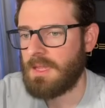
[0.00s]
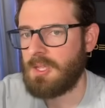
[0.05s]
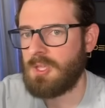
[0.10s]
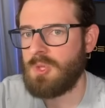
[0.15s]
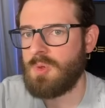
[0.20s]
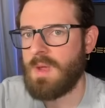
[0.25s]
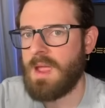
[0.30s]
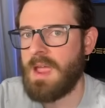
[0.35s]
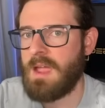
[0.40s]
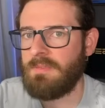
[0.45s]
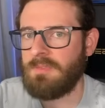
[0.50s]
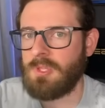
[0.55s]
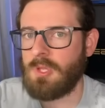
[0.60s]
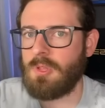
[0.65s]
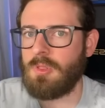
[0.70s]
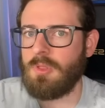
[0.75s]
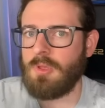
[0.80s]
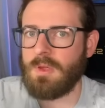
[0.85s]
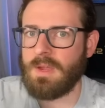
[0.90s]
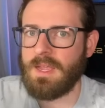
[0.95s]
You have to
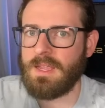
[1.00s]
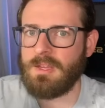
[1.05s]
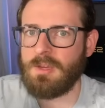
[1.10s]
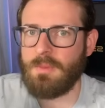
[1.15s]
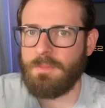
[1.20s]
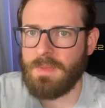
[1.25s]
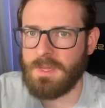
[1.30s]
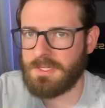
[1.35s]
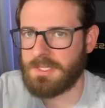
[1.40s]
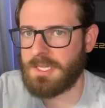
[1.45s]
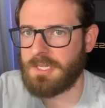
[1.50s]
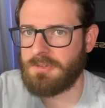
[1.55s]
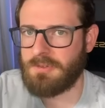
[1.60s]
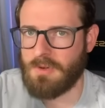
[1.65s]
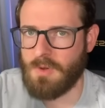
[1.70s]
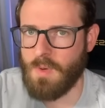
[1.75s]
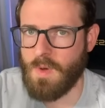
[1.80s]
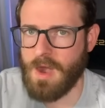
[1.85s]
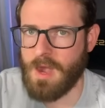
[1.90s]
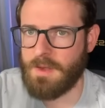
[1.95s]
look at your business
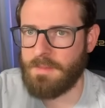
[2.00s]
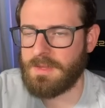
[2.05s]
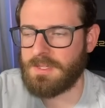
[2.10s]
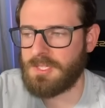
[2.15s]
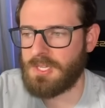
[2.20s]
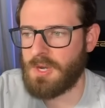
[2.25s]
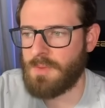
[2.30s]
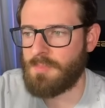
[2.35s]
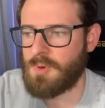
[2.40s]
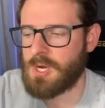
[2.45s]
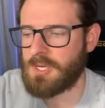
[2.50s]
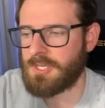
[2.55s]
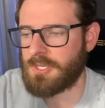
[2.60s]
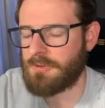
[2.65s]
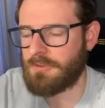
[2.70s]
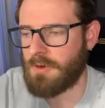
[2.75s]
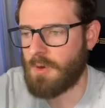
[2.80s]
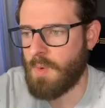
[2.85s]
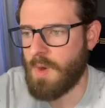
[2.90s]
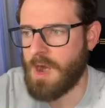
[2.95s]
requirements and your project
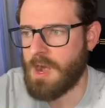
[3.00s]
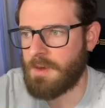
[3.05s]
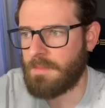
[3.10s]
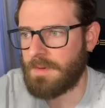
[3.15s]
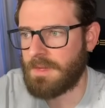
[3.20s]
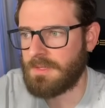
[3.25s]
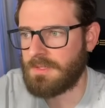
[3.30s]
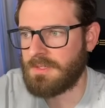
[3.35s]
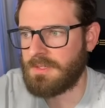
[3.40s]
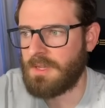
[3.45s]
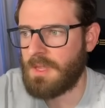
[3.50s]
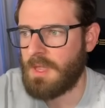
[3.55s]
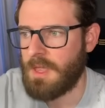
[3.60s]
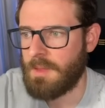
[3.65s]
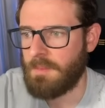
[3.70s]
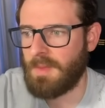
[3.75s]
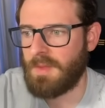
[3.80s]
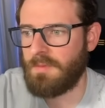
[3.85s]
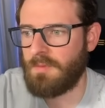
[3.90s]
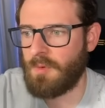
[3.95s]
requirements
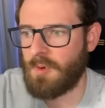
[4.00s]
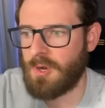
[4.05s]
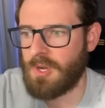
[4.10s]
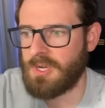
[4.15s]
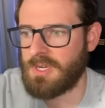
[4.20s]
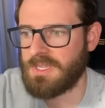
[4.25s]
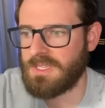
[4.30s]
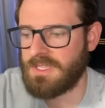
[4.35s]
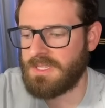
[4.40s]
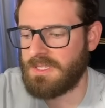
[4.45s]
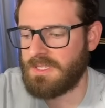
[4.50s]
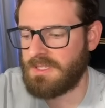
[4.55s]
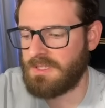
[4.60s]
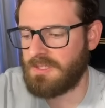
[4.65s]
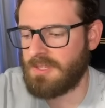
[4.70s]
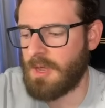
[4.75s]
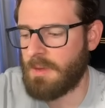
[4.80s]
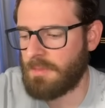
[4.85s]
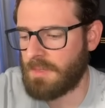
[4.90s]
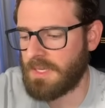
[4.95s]
before you just
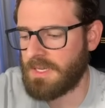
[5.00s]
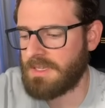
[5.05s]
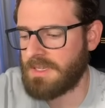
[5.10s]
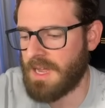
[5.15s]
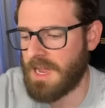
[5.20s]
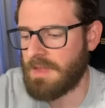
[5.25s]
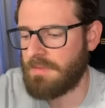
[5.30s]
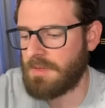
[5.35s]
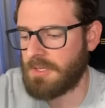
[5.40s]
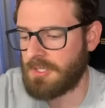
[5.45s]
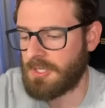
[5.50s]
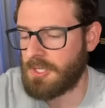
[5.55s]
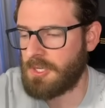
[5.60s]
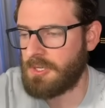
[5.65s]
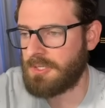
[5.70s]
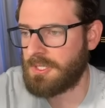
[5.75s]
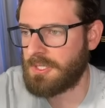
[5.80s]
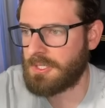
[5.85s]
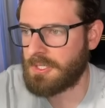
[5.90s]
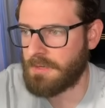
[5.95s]
dumbly dive into
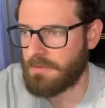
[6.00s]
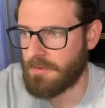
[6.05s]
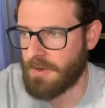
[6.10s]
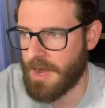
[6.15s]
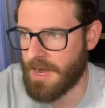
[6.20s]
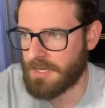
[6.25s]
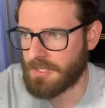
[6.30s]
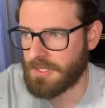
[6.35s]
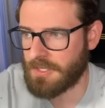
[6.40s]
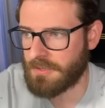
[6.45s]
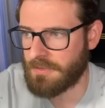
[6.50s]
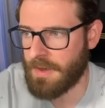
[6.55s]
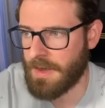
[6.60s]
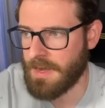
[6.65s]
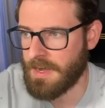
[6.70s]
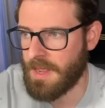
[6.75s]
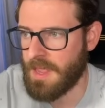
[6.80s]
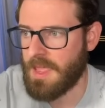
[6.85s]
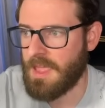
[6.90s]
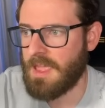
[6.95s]
using server actions, right?